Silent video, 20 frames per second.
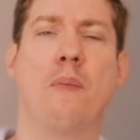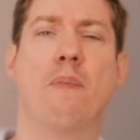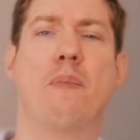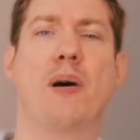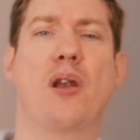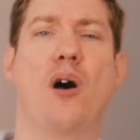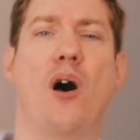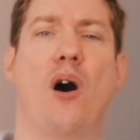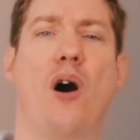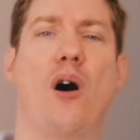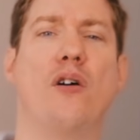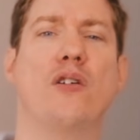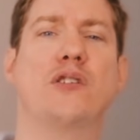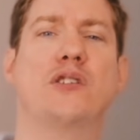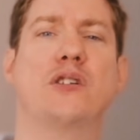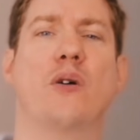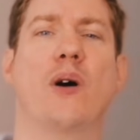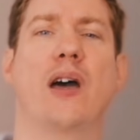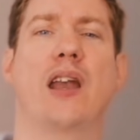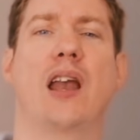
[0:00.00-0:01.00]
but
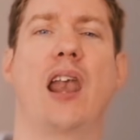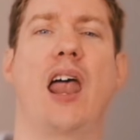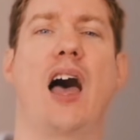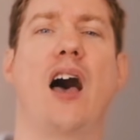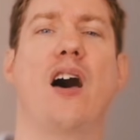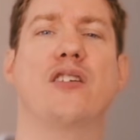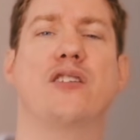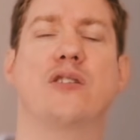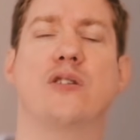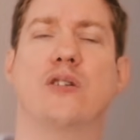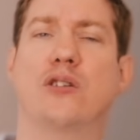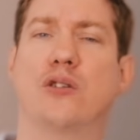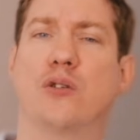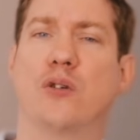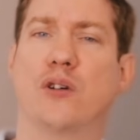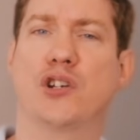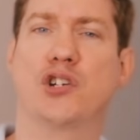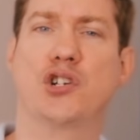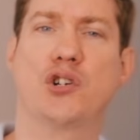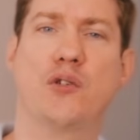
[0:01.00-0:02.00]
also it allows you
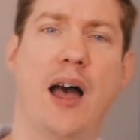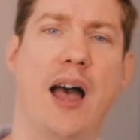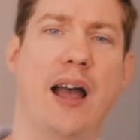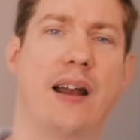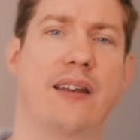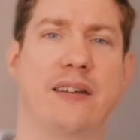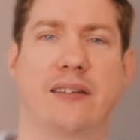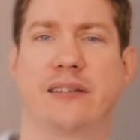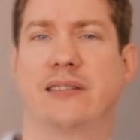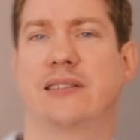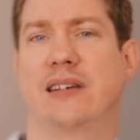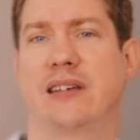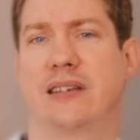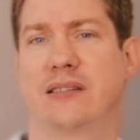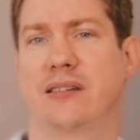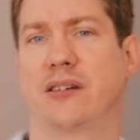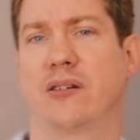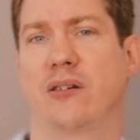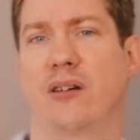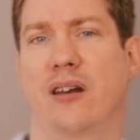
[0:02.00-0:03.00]
to attract these
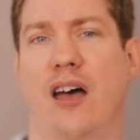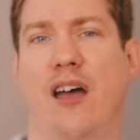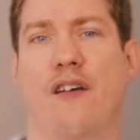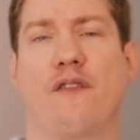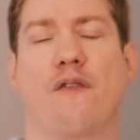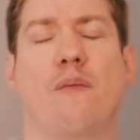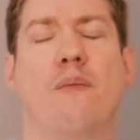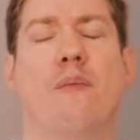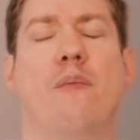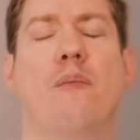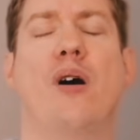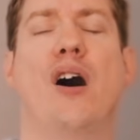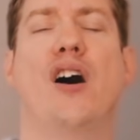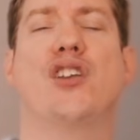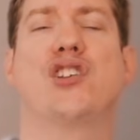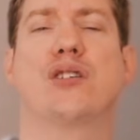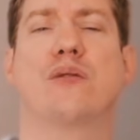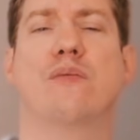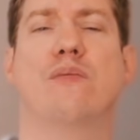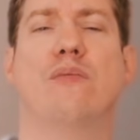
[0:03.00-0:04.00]
things in your life
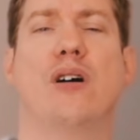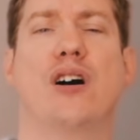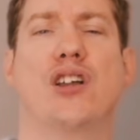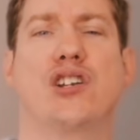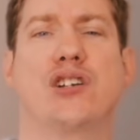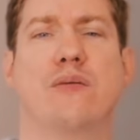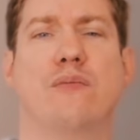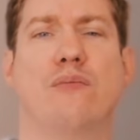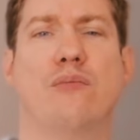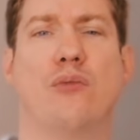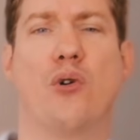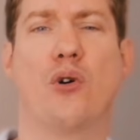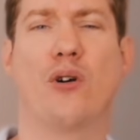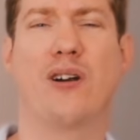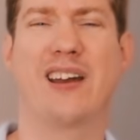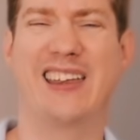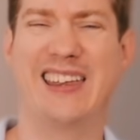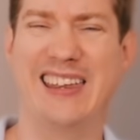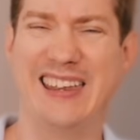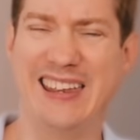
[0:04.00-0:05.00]
much, much
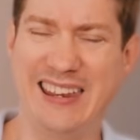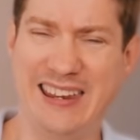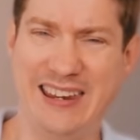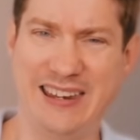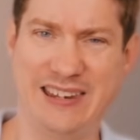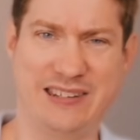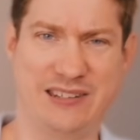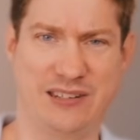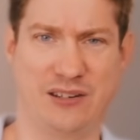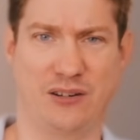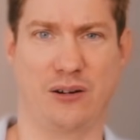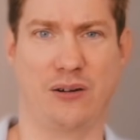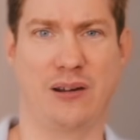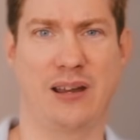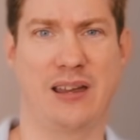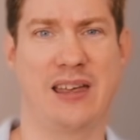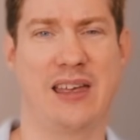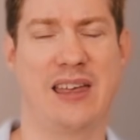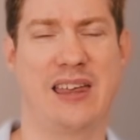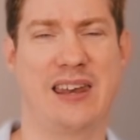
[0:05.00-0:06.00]
more easier
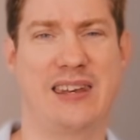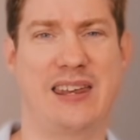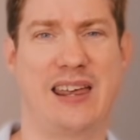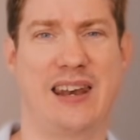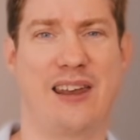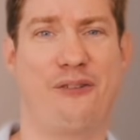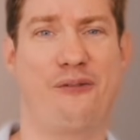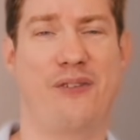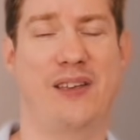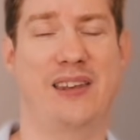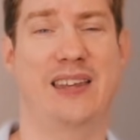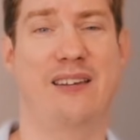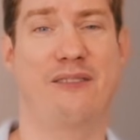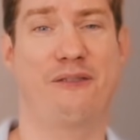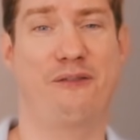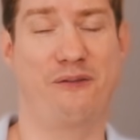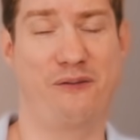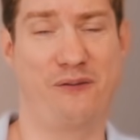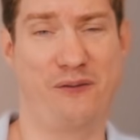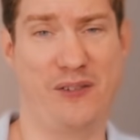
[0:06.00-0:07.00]
than if it
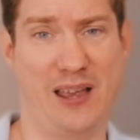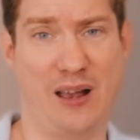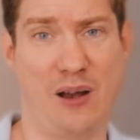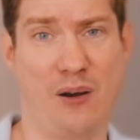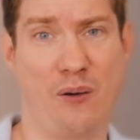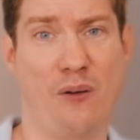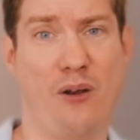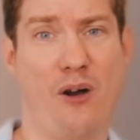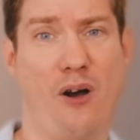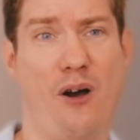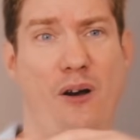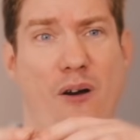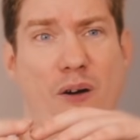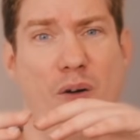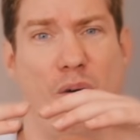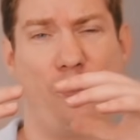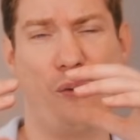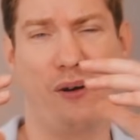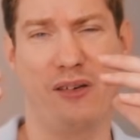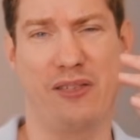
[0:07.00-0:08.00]
didn't feel
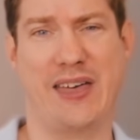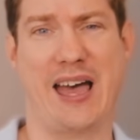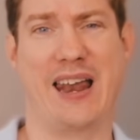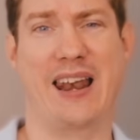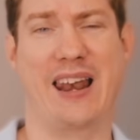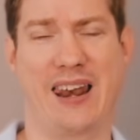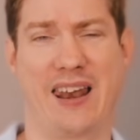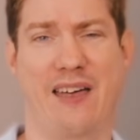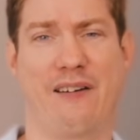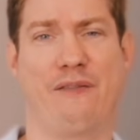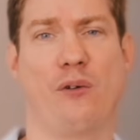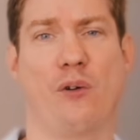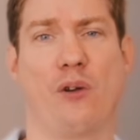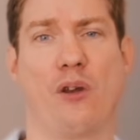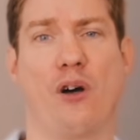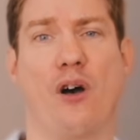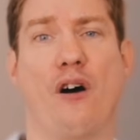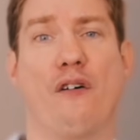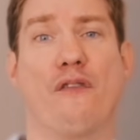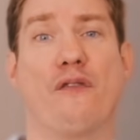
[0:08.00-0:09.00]
with that
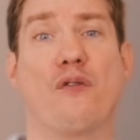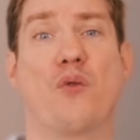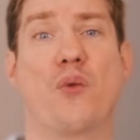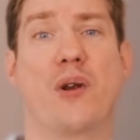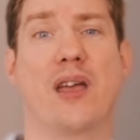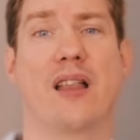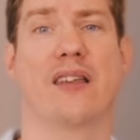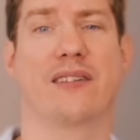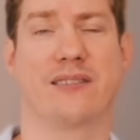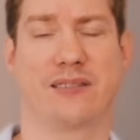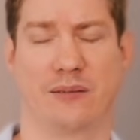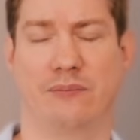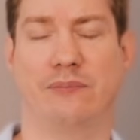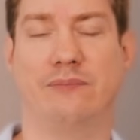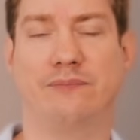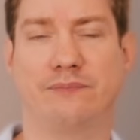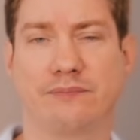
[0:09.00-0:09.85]
level of realism.